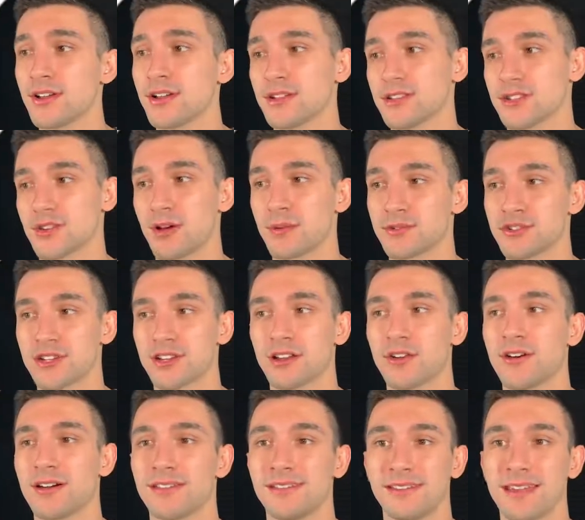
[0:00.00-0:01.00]
So I'm just gonna
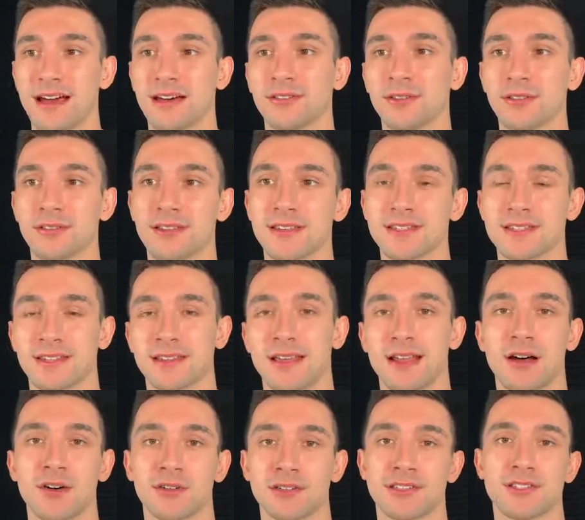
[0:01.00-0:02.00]
go ahead and download this and then
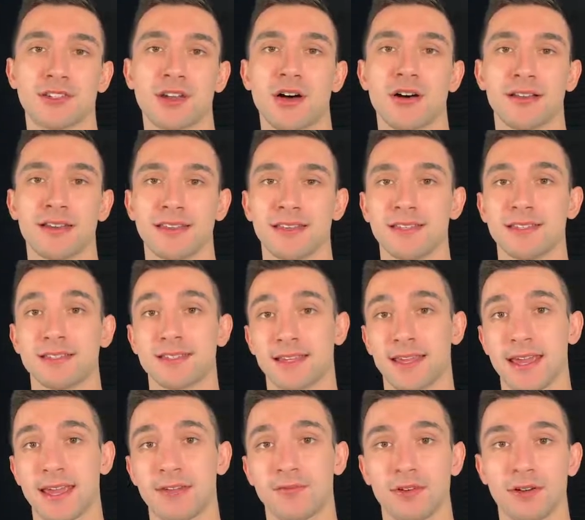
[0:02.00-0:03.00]
I'll install it into
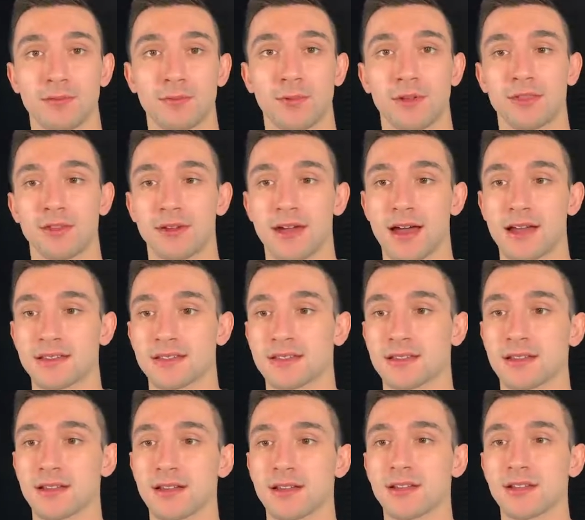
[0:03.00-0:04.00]
Canva with you guys.
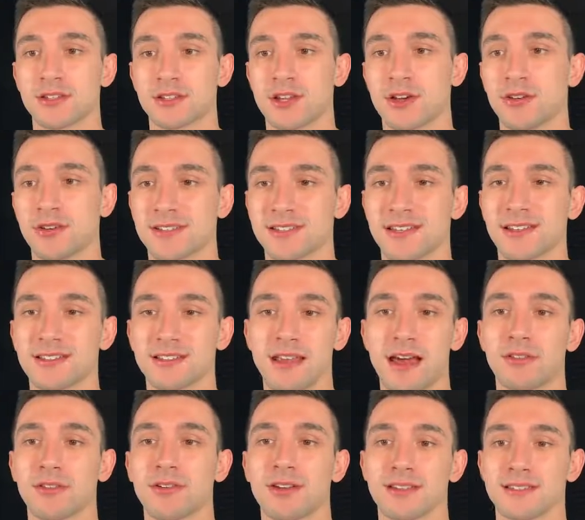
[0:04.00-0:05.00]
So it's gonna
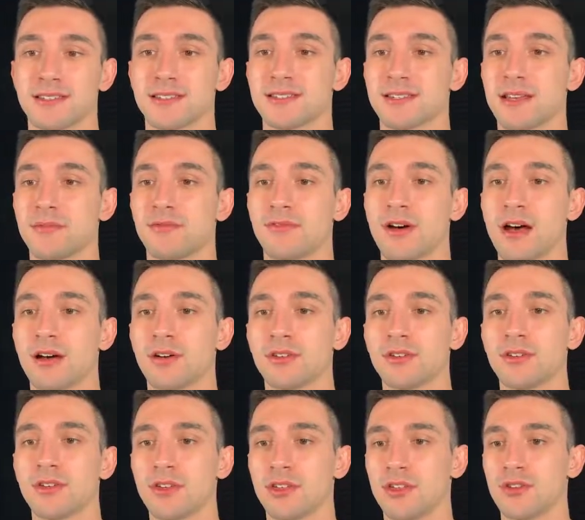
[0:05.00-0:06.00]
download as a zip file.